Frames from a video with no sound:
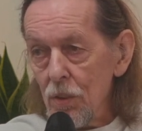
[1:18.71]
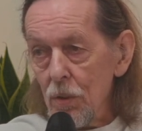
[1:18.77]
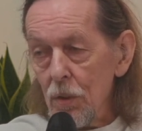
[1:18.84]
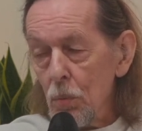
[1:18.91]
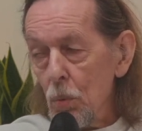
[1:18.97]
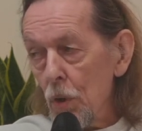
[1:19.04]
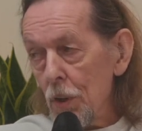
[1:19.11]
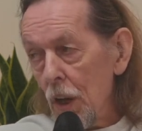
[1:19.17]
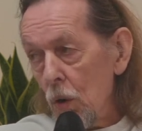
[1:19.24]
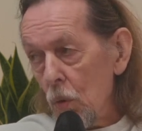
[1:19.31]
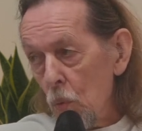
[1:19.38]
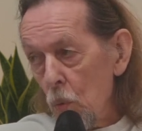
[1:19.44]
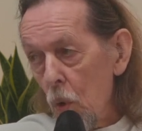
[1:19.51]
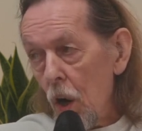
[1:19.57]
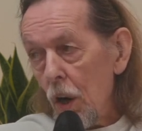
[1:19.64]
So you work
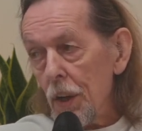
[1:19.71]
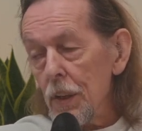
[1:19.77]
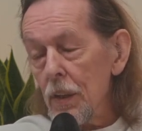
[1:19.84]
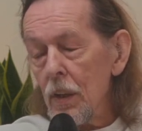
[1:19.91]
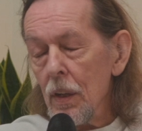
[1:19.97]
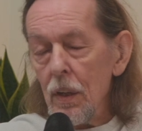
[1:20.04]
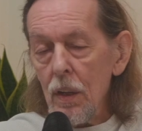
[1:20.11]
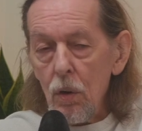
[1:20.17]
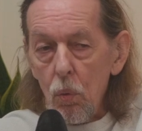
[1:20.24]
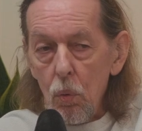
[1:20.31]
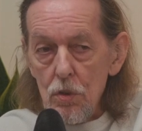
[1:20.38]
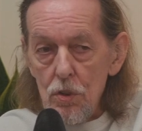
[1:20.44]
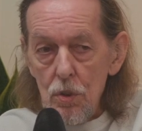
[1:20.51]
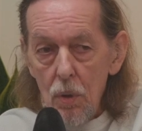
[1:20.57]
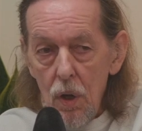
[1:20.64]
out why.
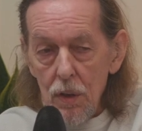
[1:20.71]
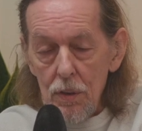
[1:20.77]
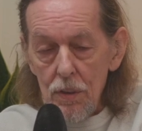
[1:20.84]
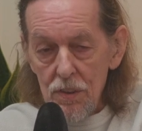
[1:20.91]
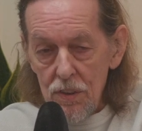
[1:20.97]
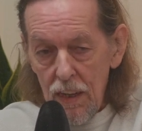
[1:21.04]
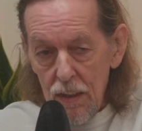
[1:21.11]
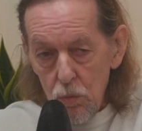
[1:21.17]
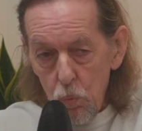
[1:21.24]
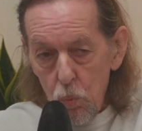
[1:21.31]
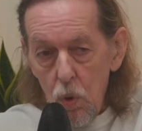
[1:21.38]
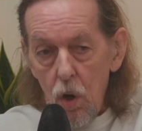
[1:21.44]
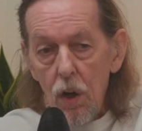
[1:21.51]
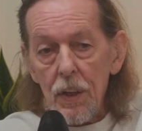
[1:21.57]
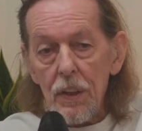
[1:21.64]
Once you understand
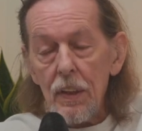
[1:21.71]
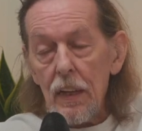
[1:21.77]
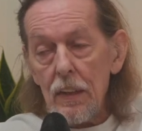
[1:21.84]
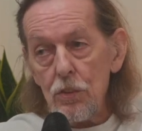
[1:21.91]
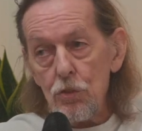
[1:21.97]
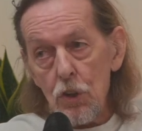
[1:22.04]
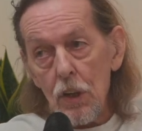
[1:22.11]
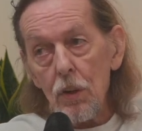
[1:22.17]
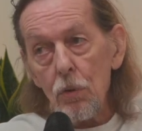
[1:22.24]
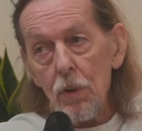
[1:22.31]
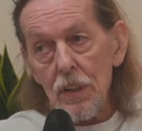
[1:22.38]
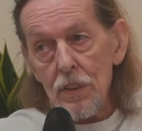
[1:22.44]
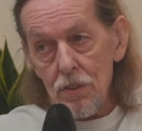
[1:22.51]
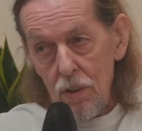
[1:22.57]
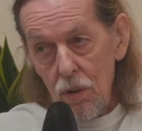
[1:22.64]
why, that
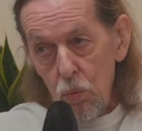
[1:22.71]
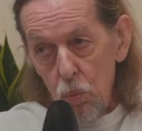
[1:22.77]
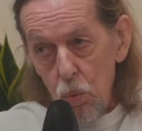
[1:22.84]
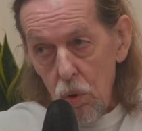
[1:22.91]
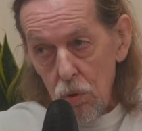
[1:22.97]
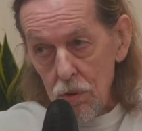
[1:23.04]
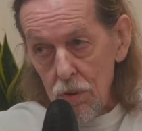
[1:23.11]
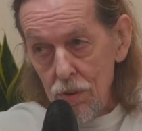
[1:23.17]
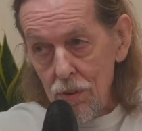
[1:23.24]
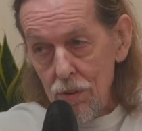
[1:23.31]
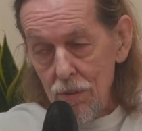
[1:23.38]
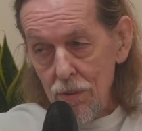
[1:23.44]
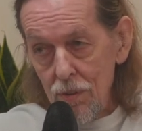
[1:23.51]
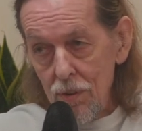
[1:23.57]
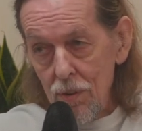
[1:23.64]
generates a want,
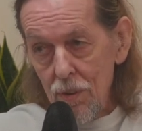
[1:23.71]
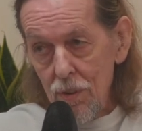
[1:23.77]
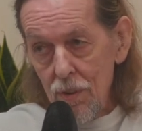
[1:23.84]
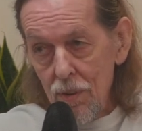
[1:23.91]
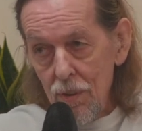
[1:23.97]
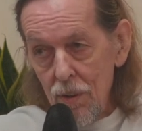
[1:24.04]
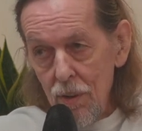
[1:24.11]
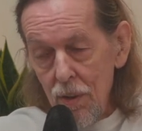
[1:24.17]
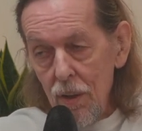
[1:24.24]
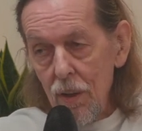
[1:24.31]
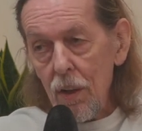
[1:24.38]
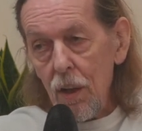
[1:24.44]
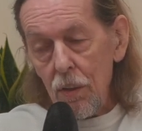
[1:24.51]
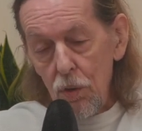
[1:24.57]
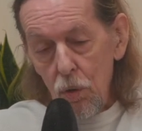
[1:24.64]

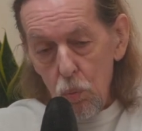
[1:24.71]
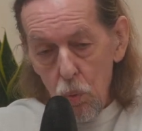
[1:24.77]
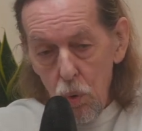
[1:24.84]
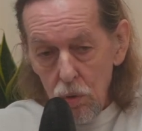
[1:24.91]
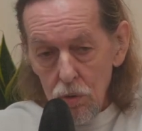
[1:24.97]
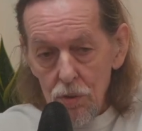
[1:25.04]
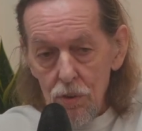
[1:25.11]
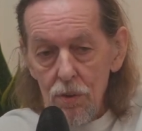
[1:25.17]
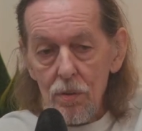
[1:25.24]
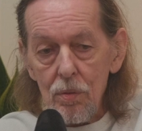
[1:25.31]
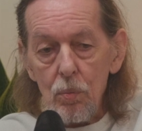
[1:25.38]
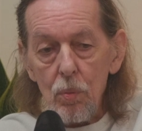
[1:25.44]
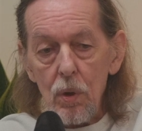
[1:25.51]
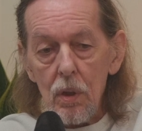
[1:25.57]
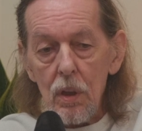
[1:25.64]
and the want
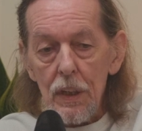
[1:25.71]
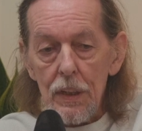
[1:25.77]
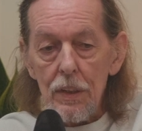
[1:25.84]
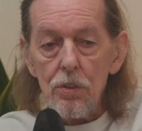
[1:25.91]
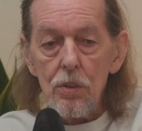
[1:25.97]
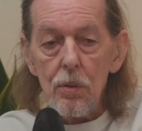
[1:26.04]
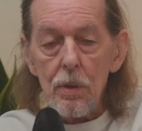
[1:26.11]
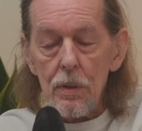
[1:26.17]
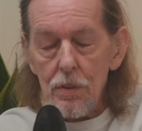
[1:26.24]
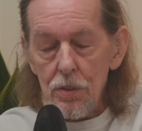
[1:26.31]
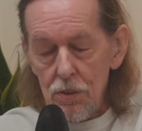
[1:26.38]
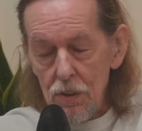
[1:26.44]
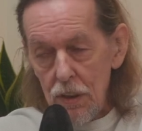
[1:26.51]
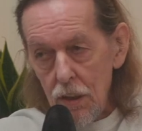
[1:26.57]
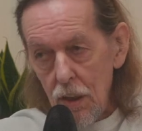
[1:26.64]
will lead you into
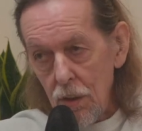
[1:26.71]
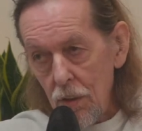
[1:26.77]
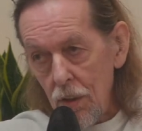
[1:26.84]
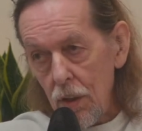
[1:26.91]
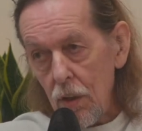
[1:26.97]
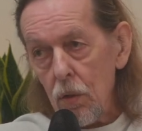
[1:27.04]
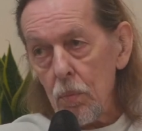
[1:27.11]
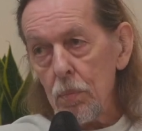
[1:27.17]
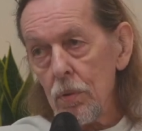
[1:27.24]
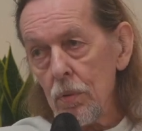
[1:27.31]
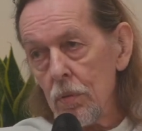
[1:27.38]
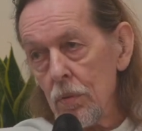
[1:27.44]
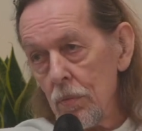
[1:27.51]
seeking the help.